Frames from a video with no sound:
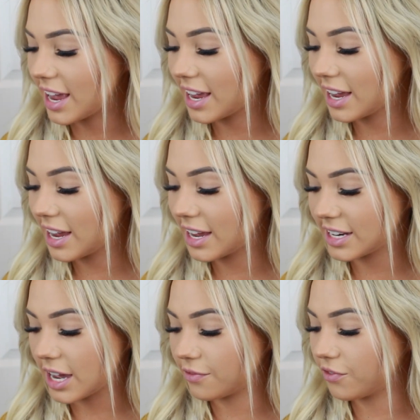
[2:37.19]
And
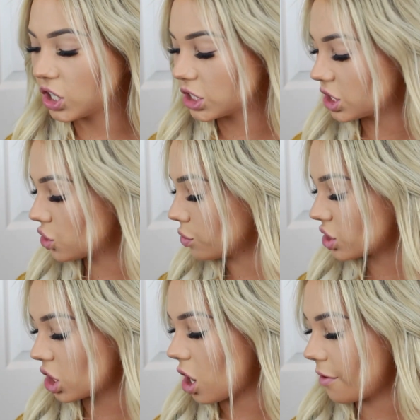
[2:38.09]
first, to
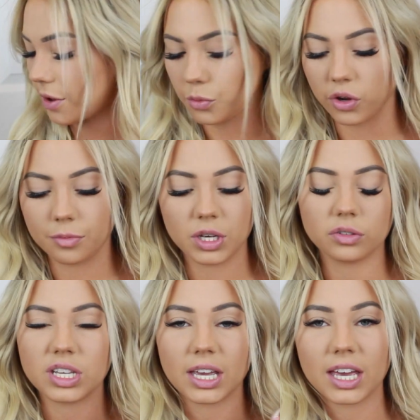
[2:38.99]
start off, I'm going to be
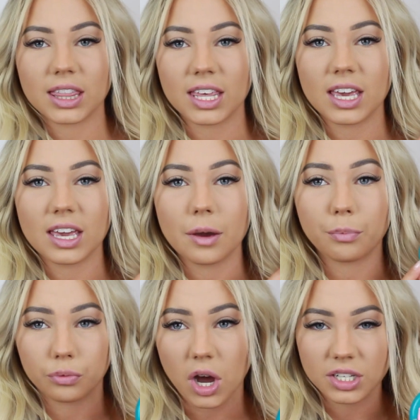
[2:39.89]
using the
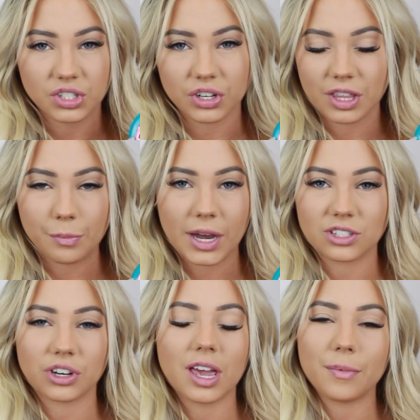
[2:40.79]
bronzer that
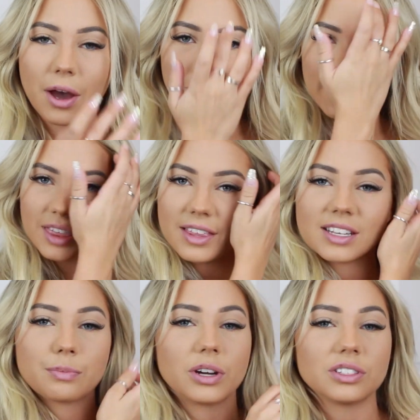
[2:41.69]
Patrick came out with, and
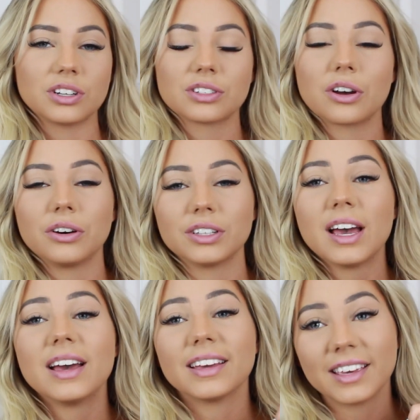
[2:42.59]
this bronzer is called
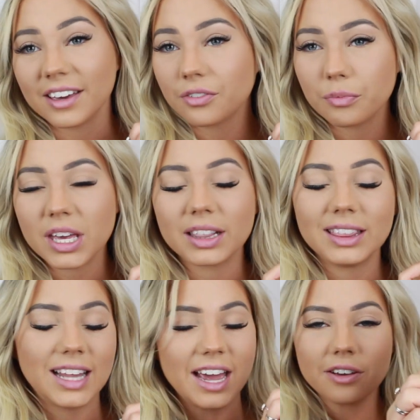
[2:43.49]
Give Me
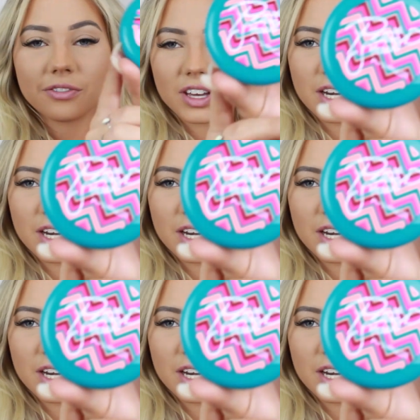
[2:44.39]
Life,